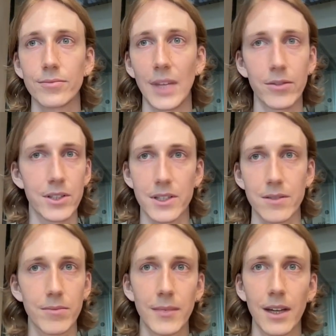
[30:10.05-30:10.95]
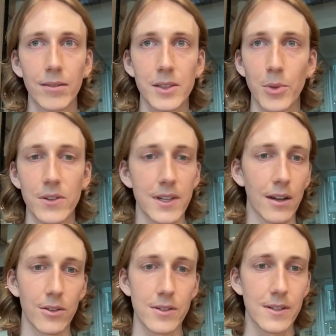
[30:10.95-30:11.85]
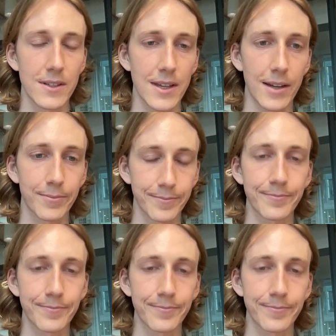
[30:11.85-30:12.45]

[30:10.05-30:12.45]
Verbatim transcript: even just exposing our users to that.